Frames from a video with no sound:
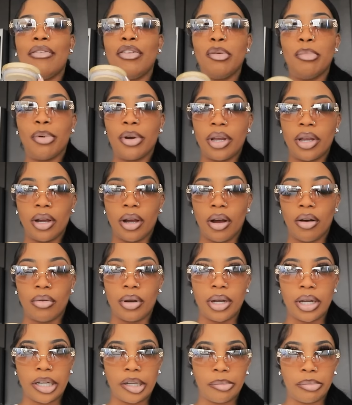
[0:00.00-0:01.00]
if you bring your
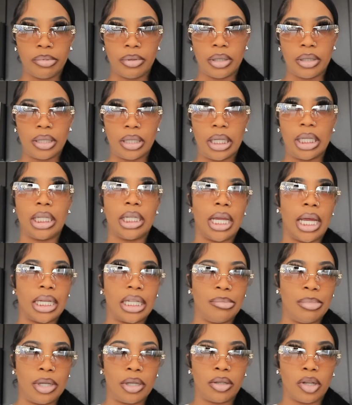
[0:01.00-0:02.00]
own cup, unless it
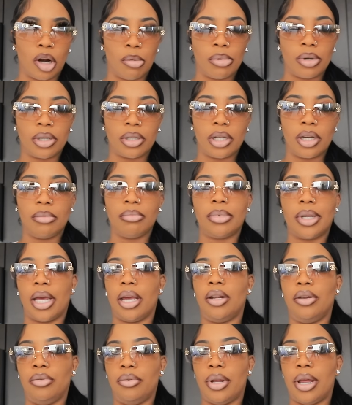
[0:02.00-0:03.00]
has to be a Starbucks cup,
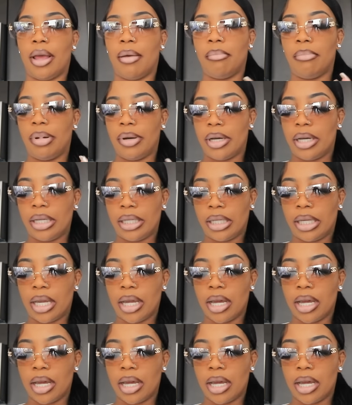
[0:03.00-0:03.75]
they'll do that. But